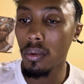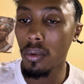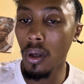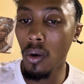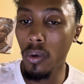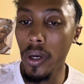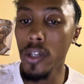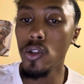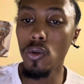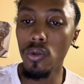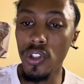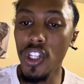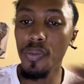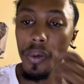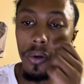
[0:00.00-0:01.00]
Okay. So
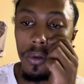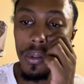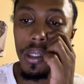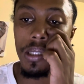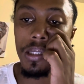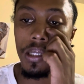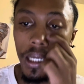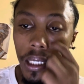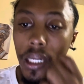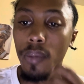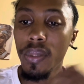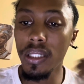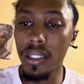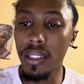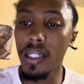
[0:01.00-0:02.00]
just because there's an
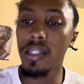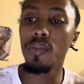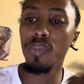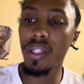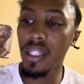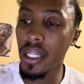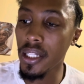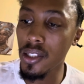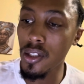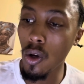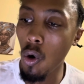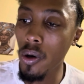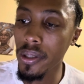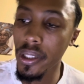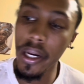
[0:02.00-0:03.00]
agreement, it doesn't mean that it's a
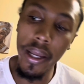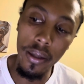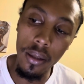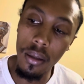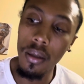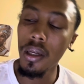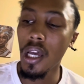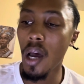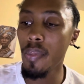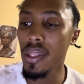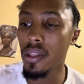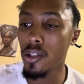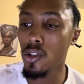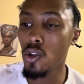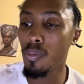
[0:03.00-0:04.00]
contract. I mean,
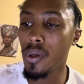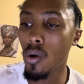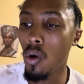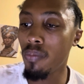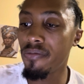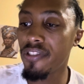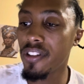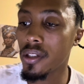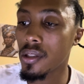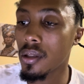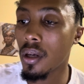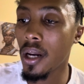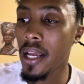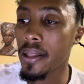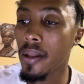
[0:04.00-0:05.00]
this should be obvious,
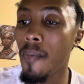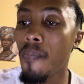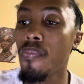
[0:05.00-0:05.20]
right?